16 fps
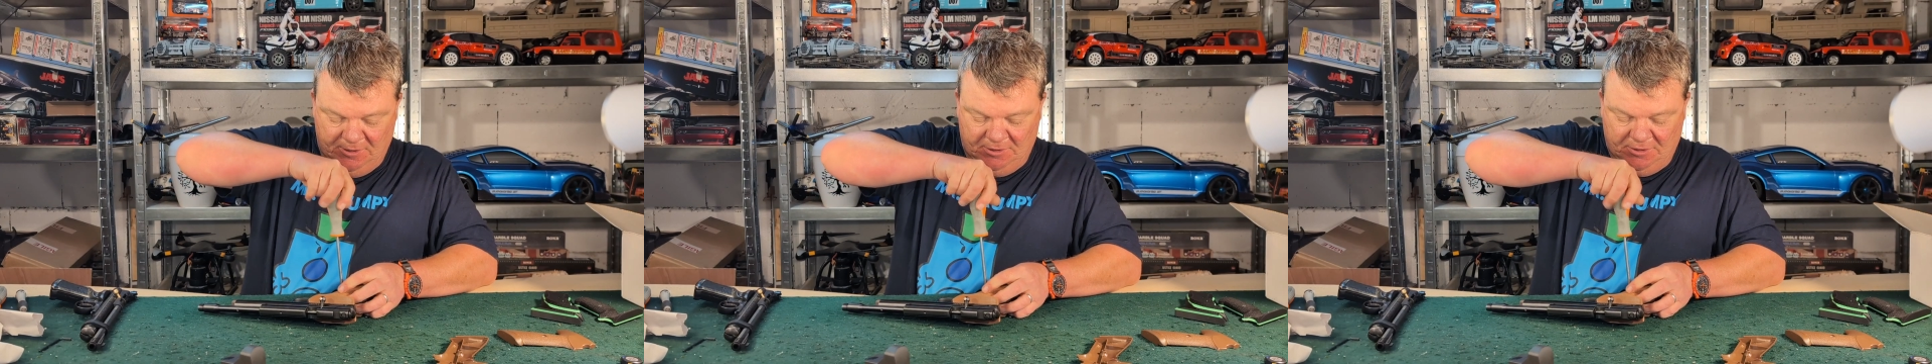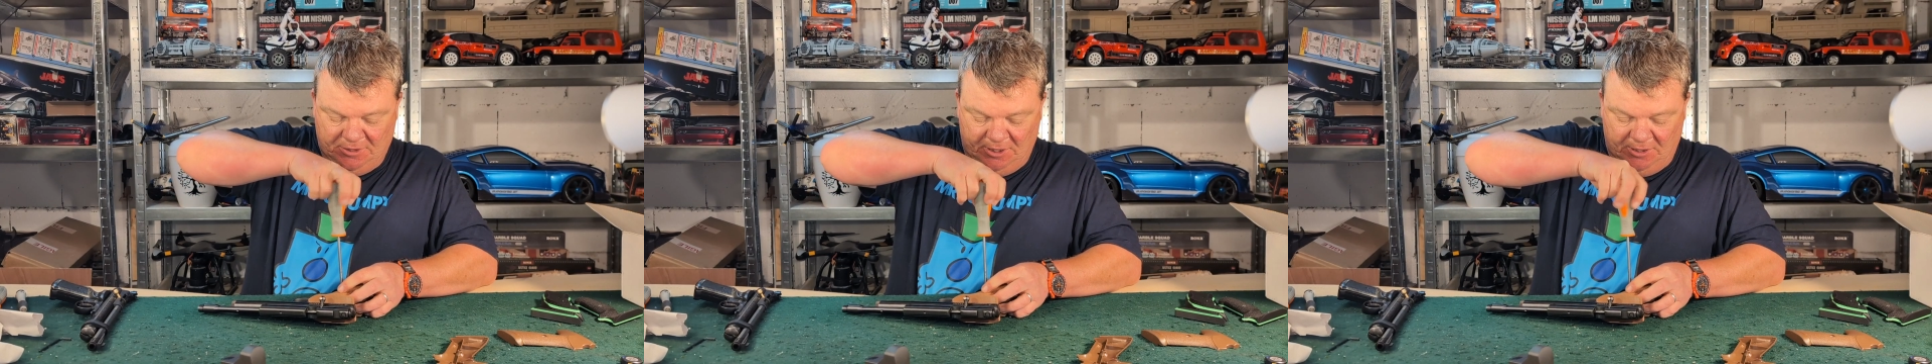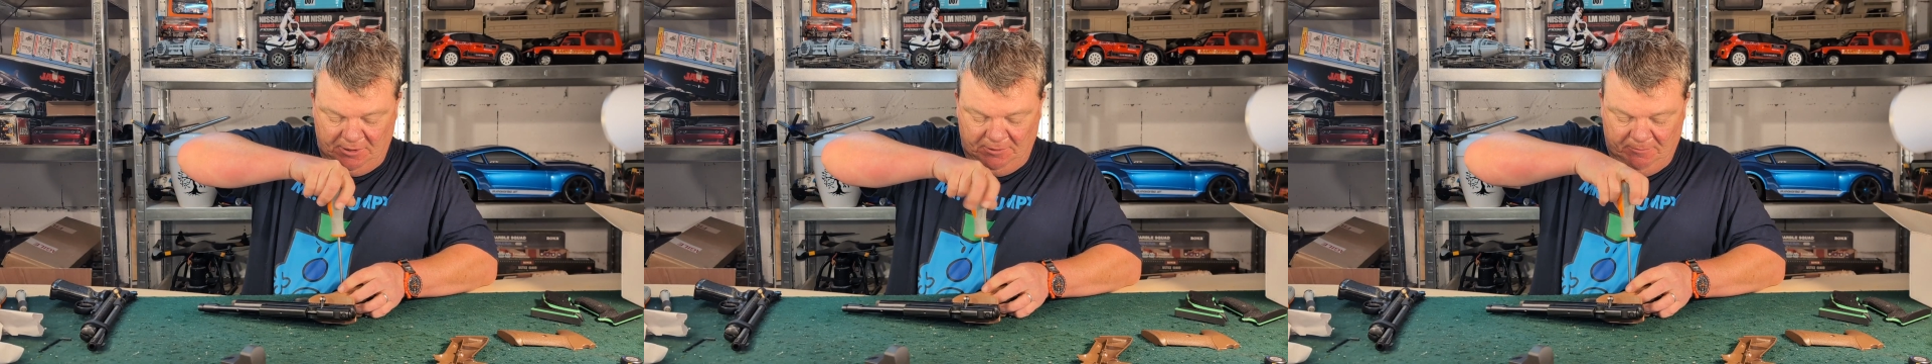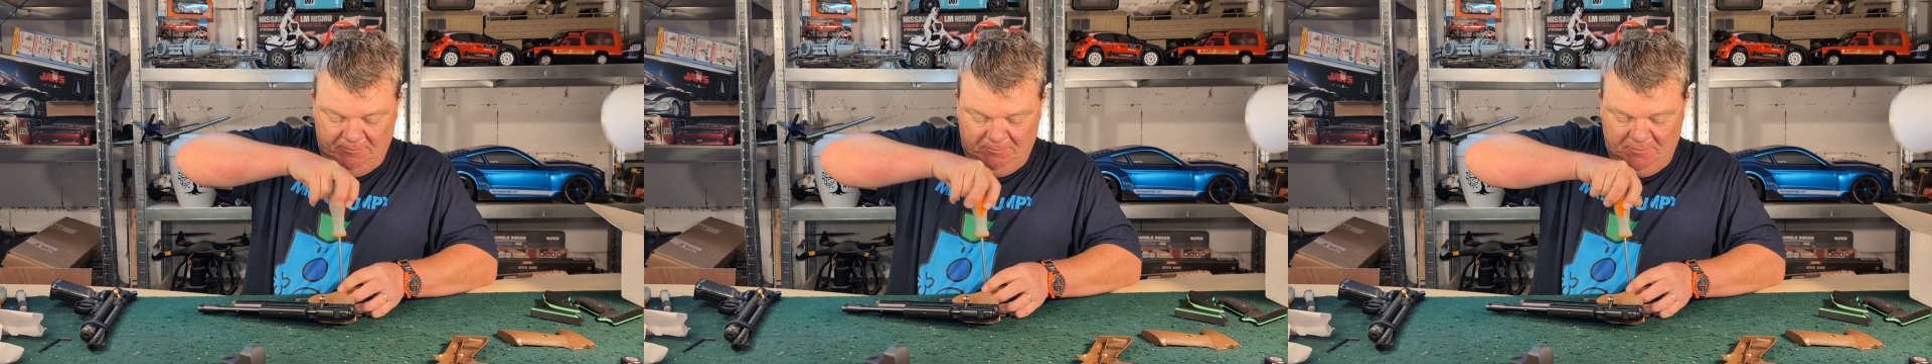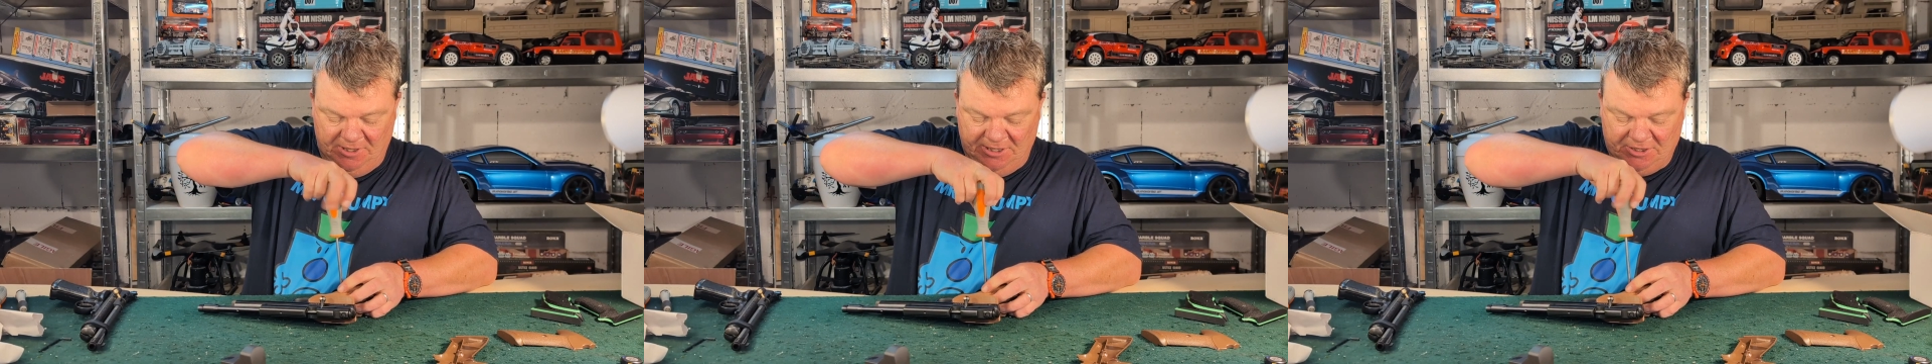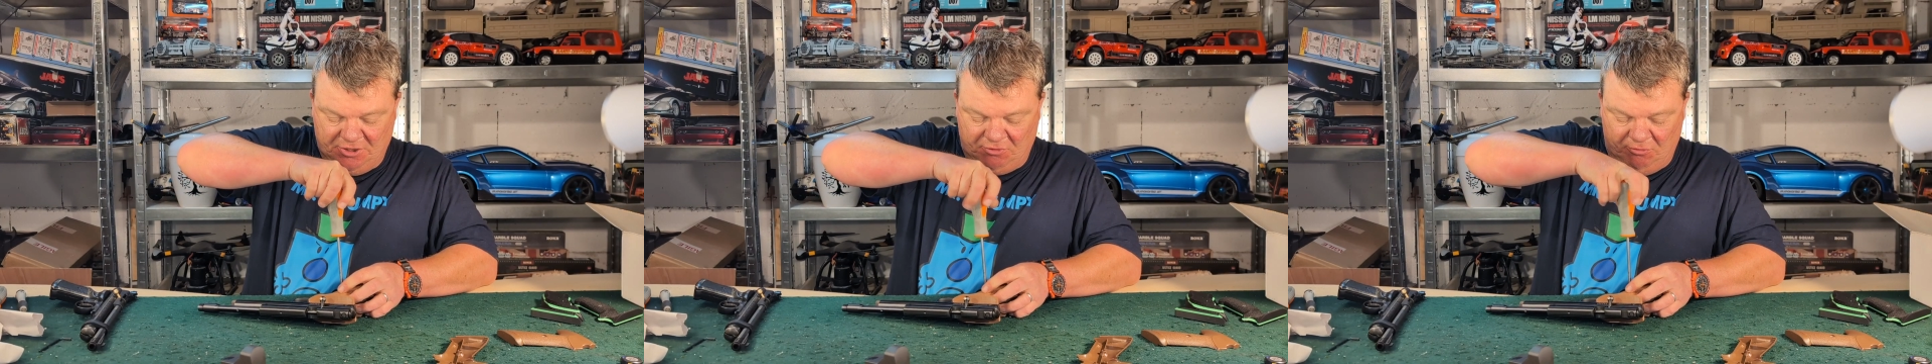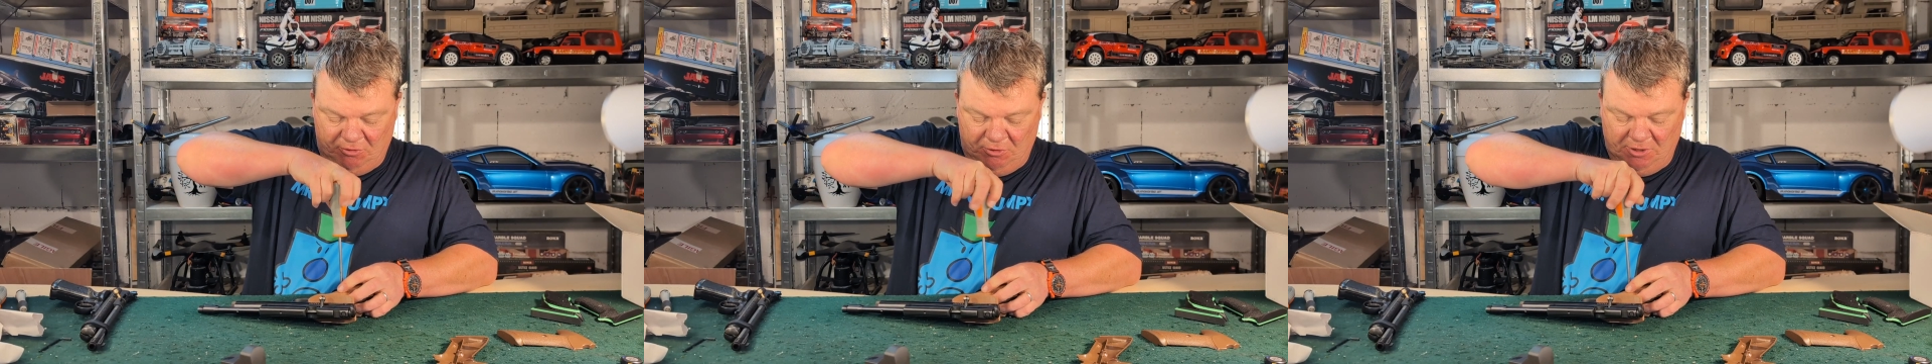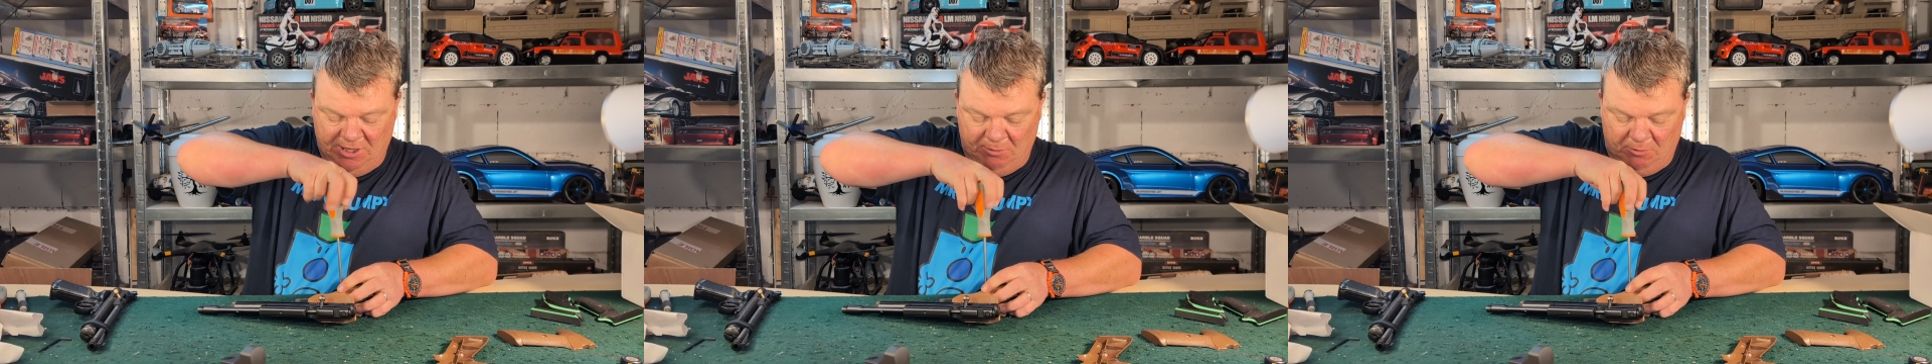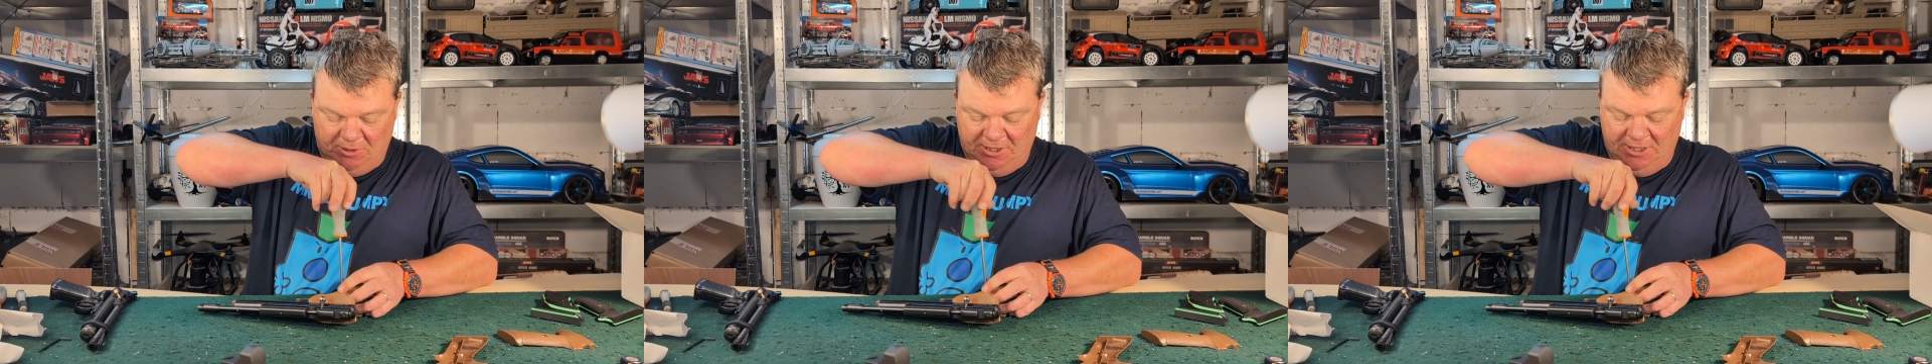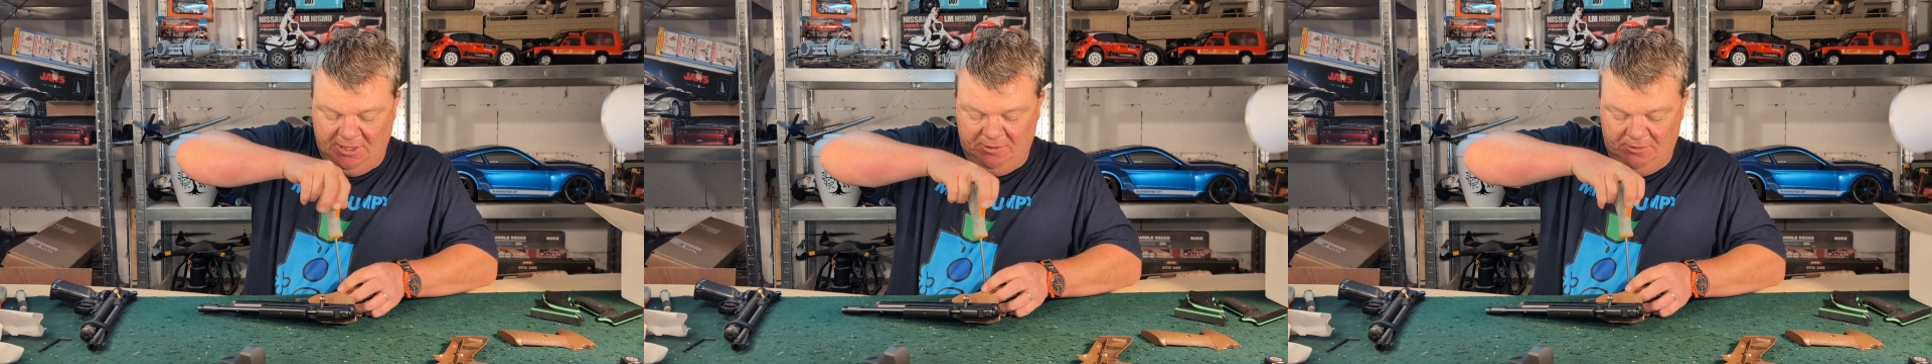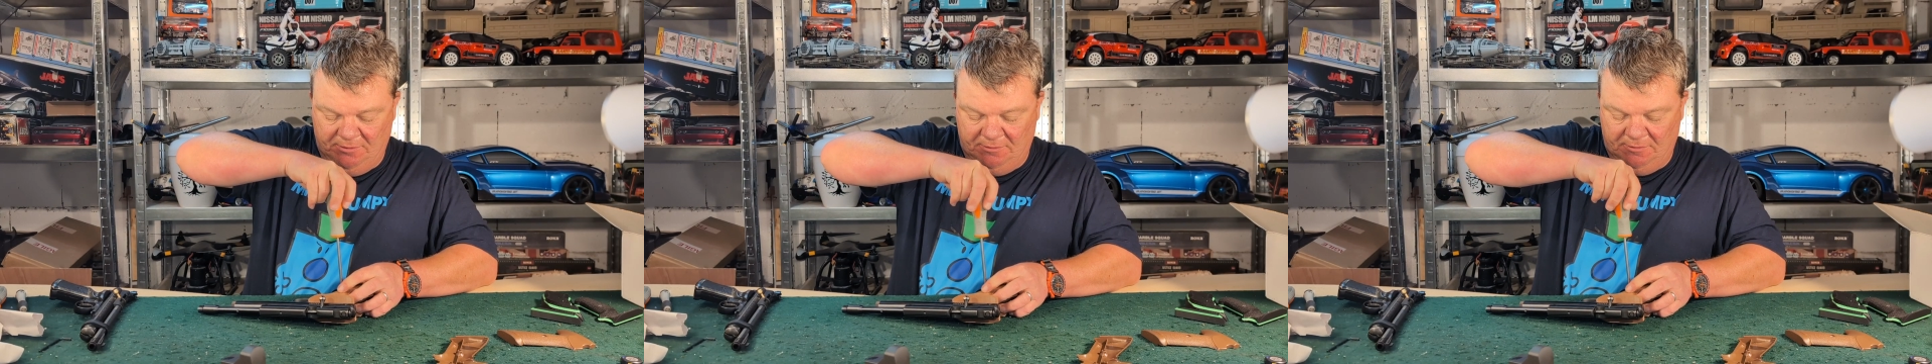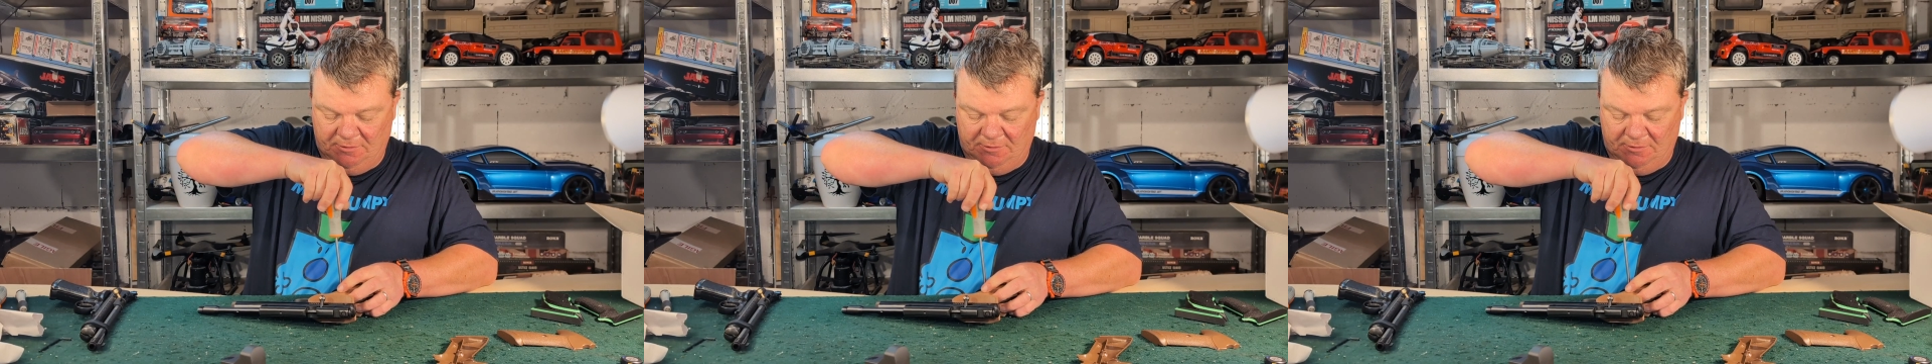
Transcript: So let's screw that one in.